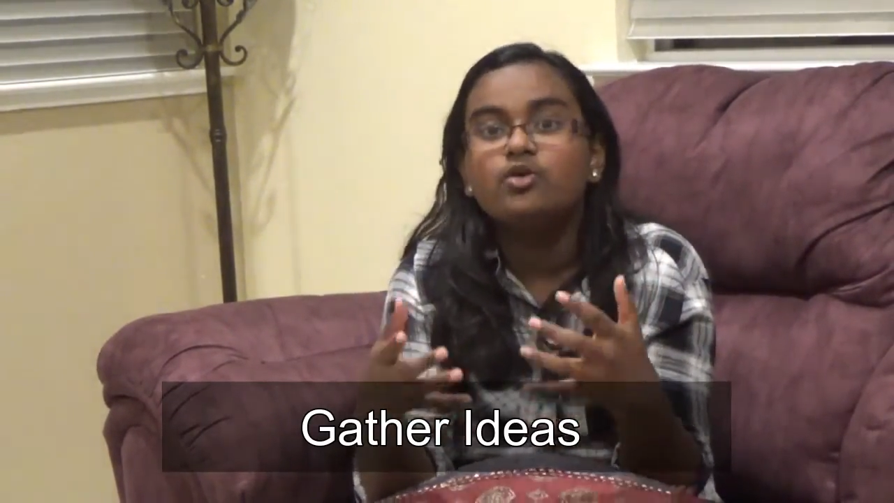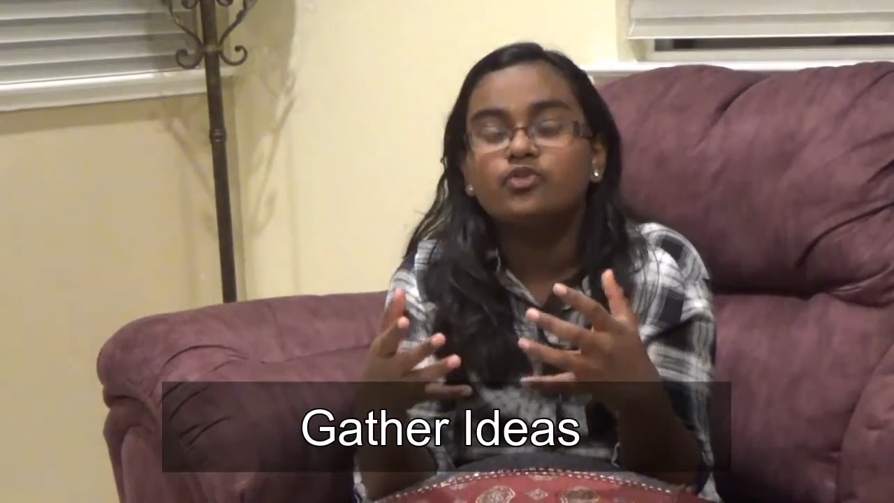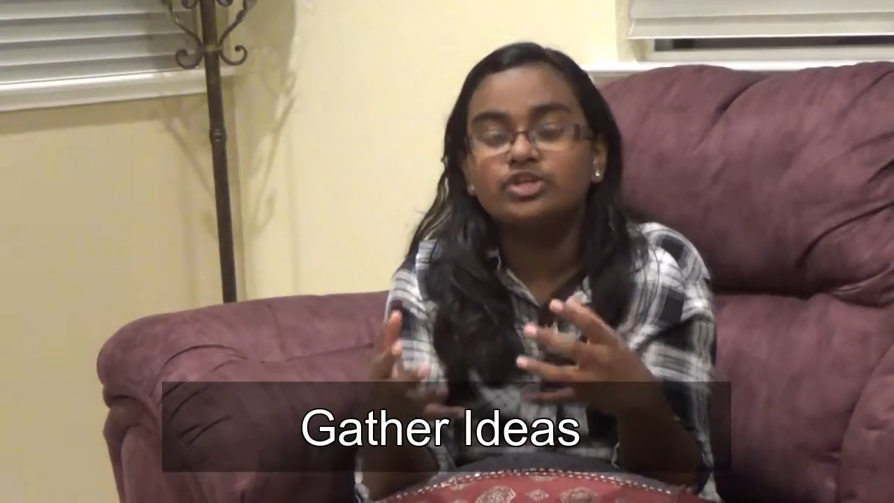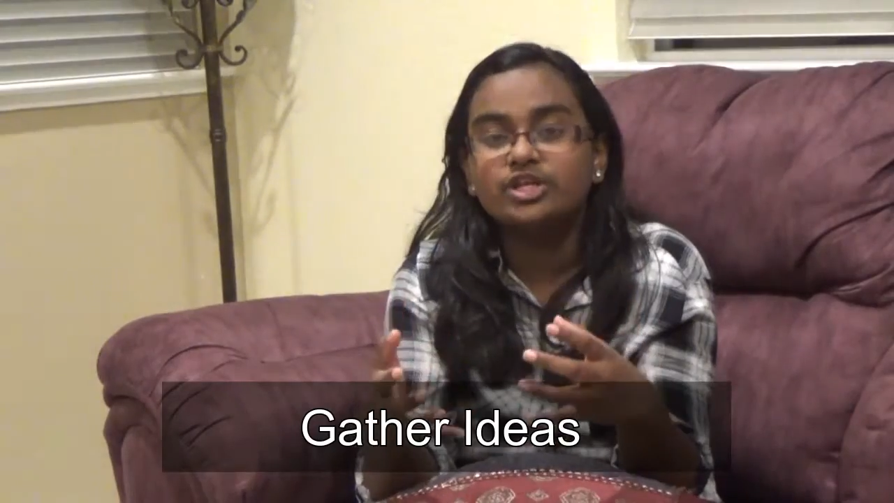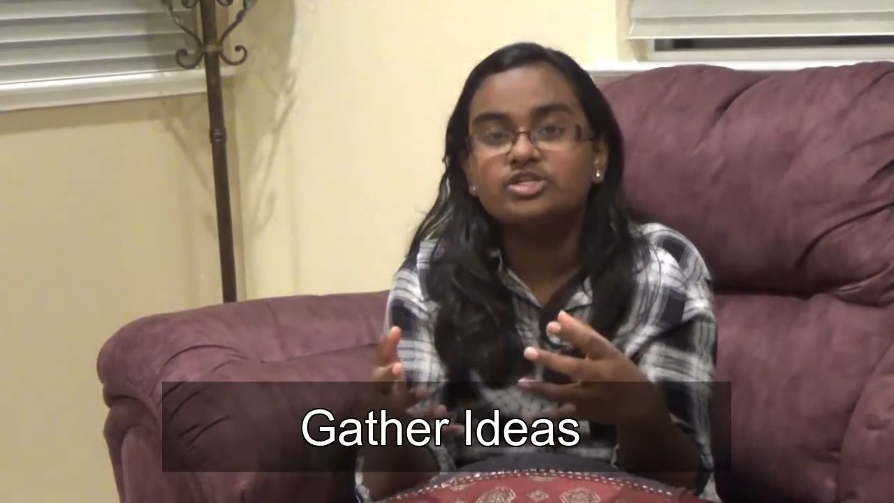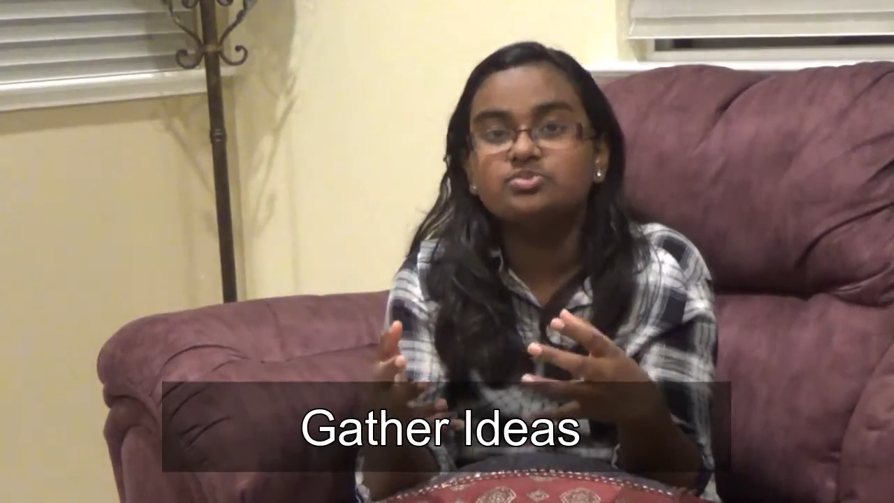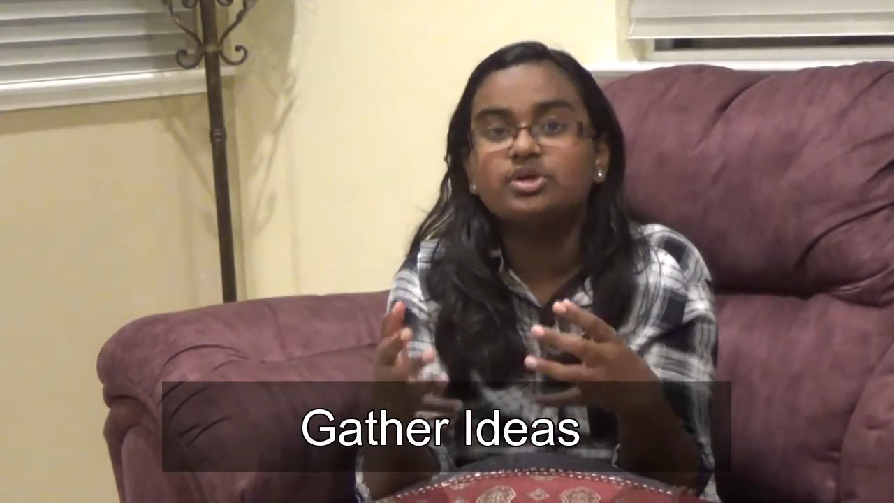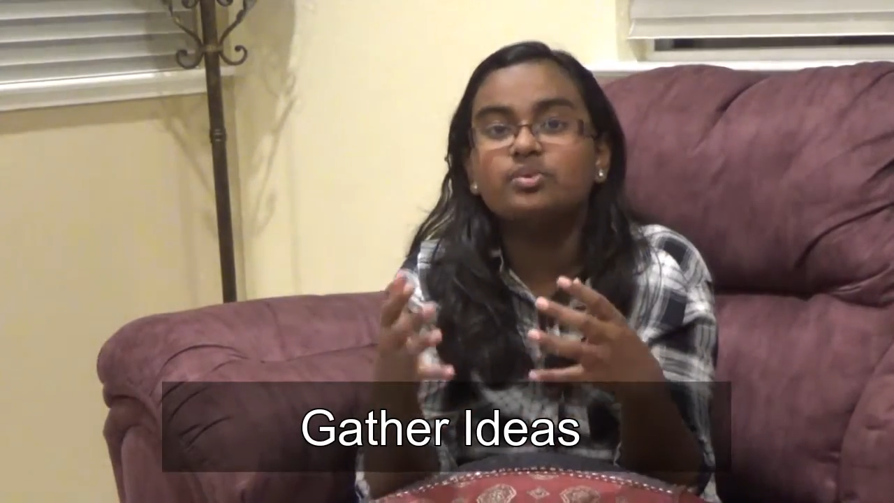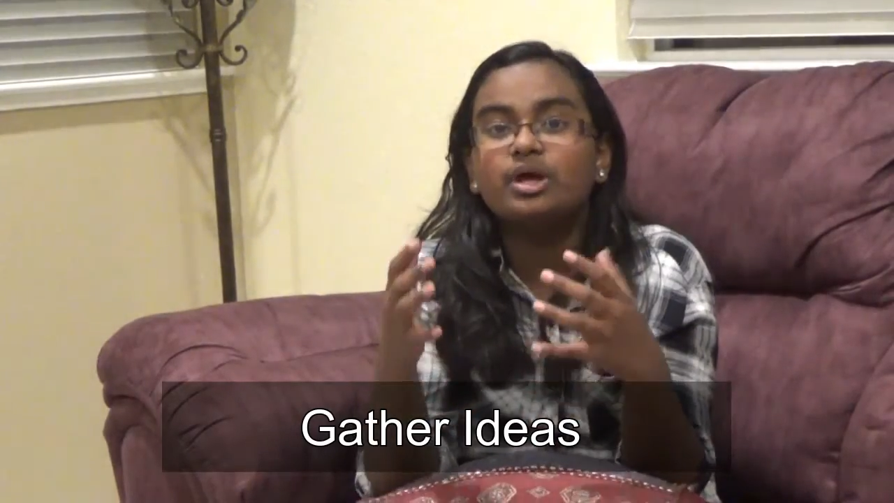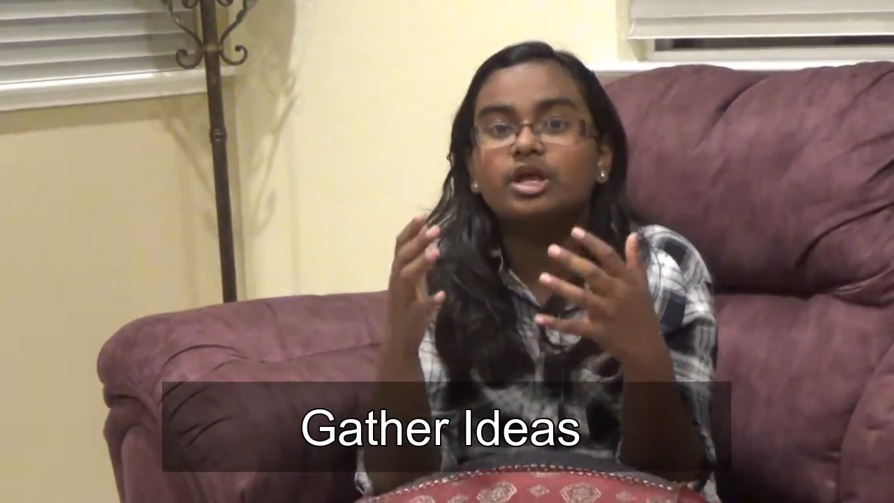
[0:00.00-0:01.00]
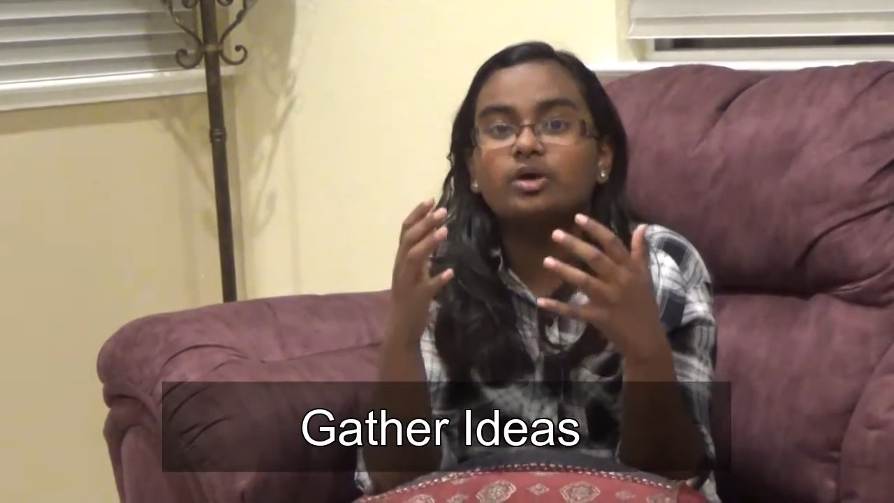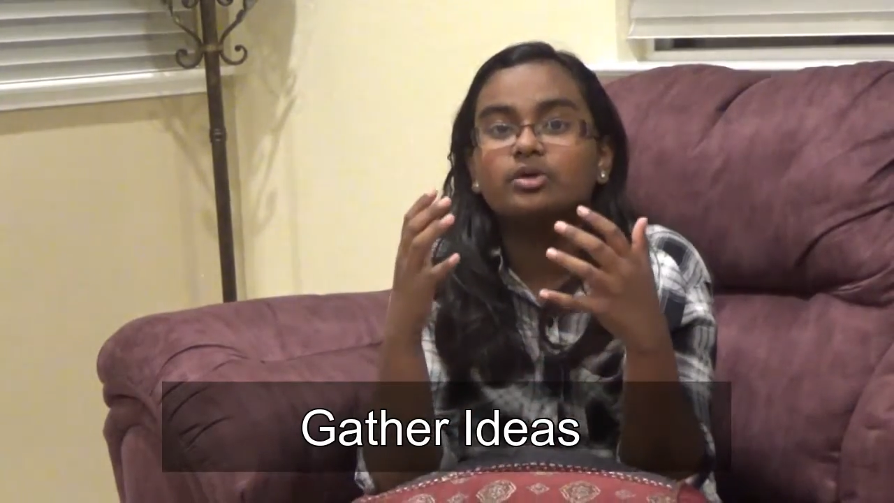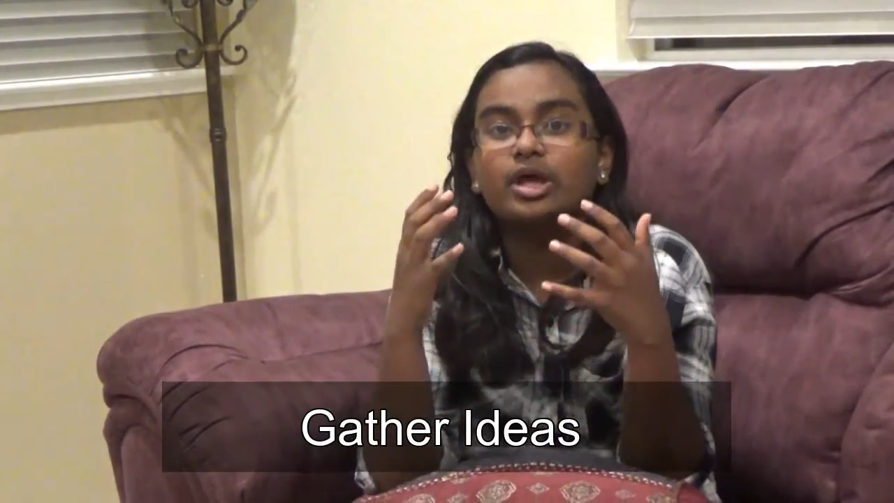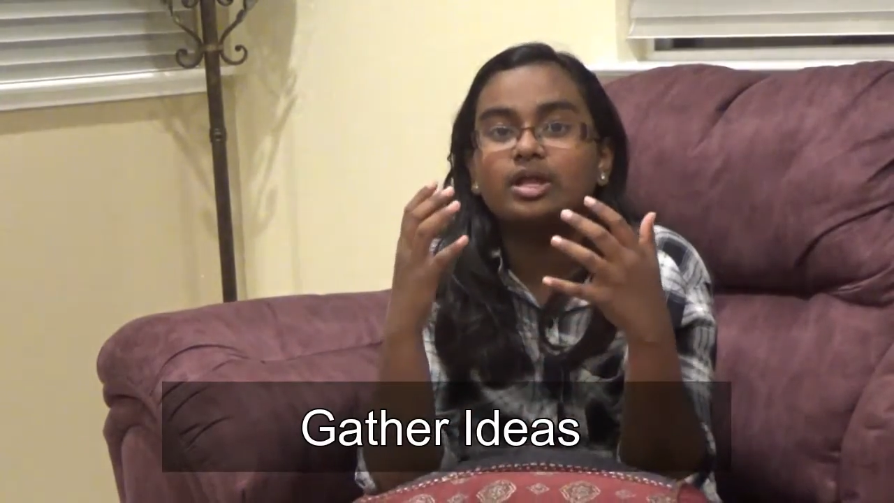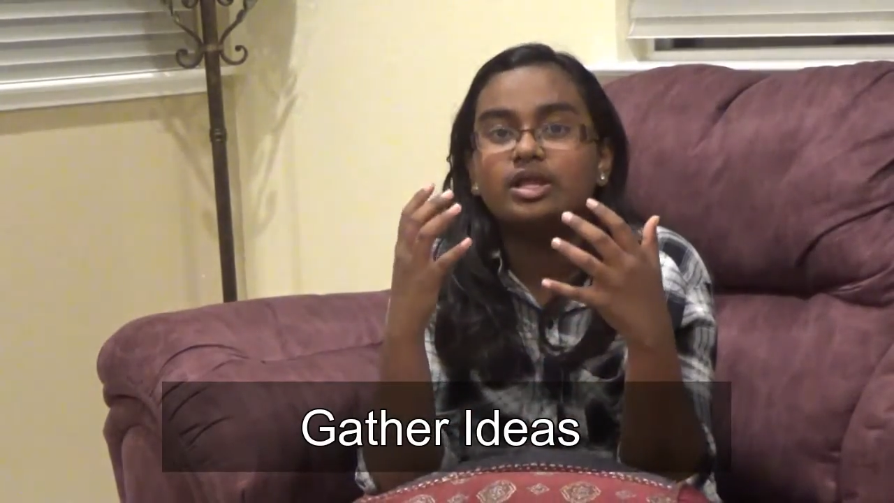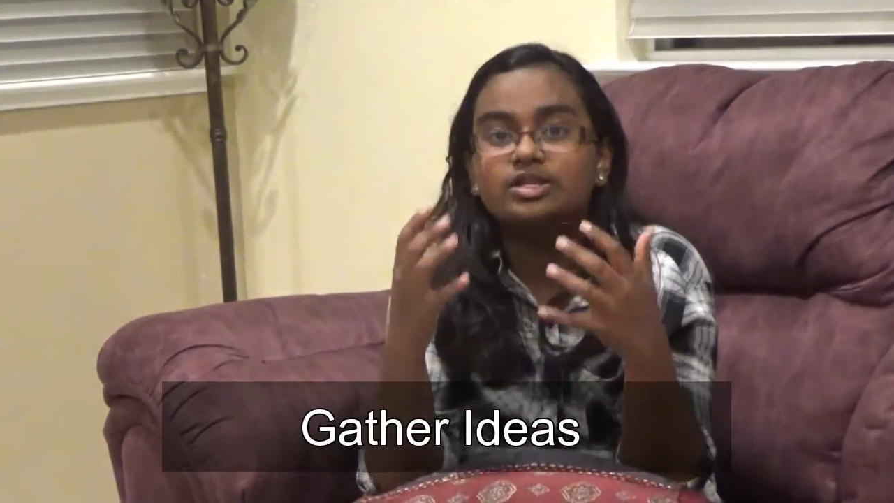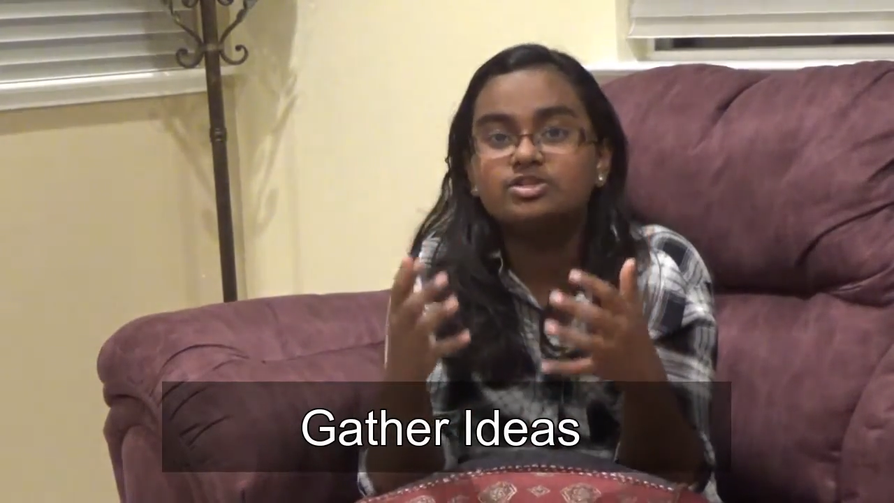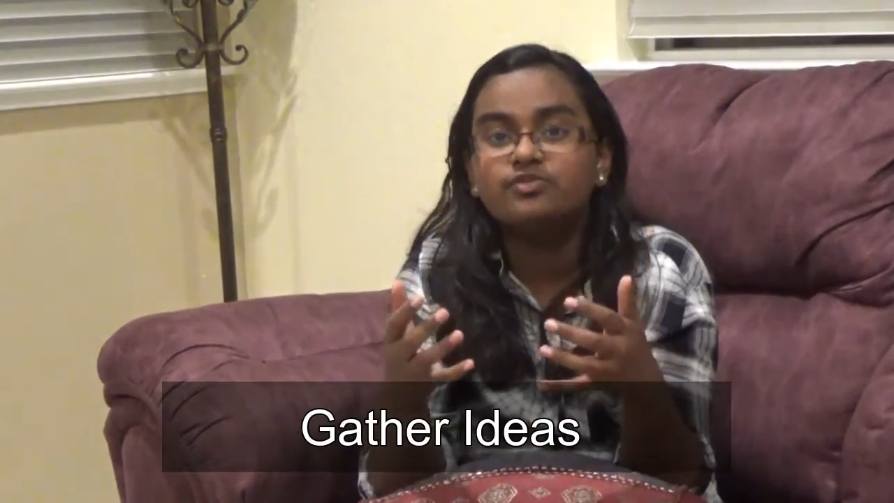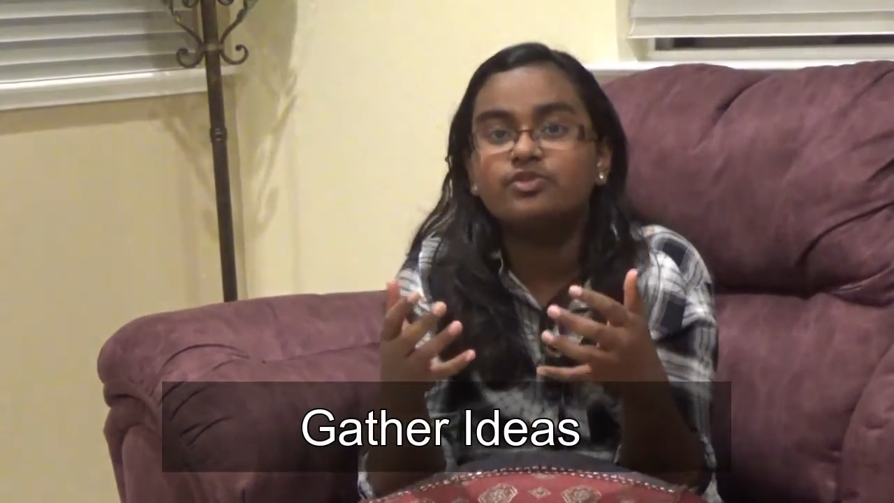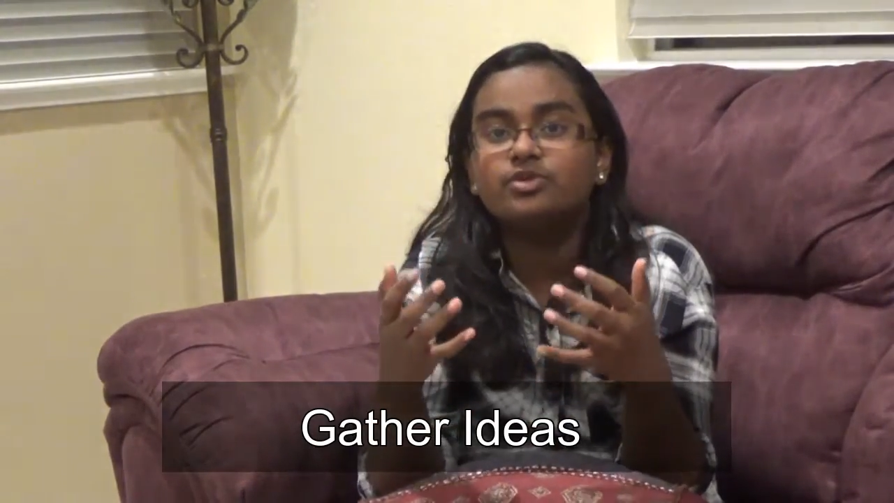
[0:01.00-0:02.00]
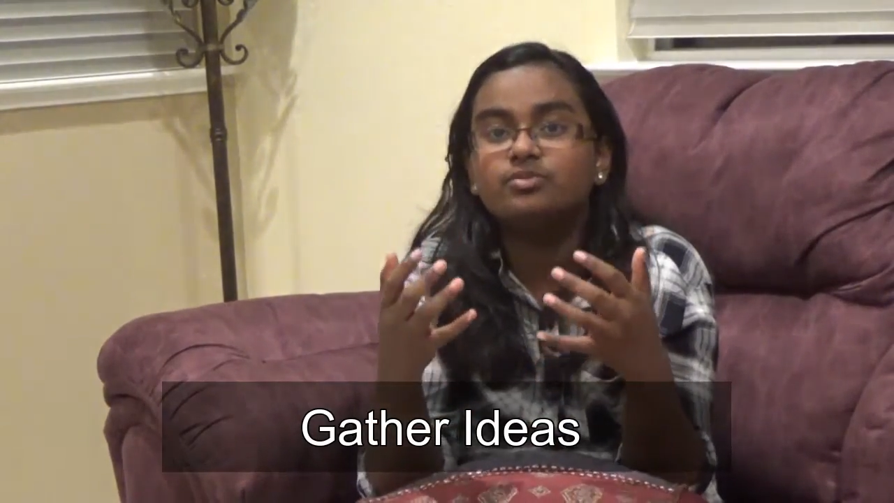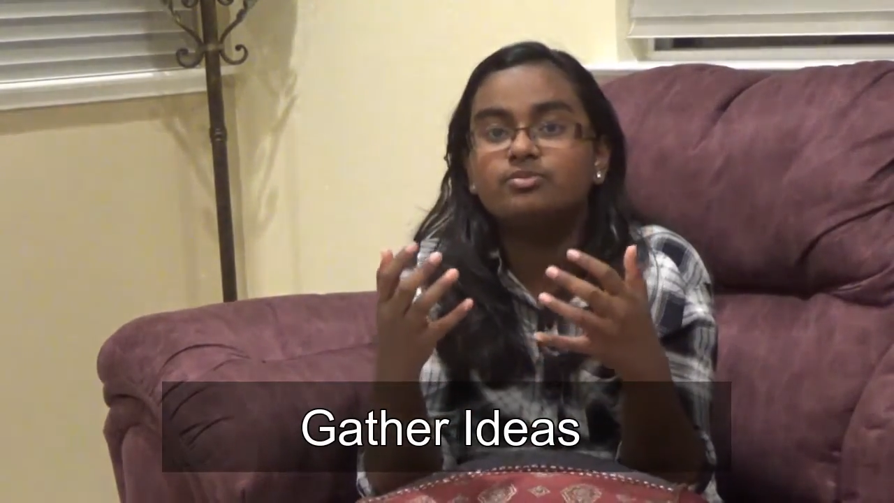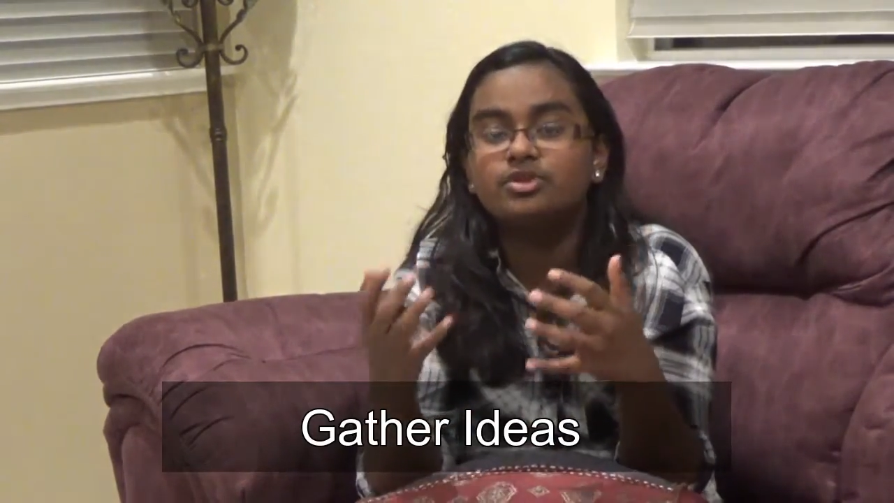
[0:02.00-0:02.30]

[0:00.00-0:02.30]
For this, we went out and interviewed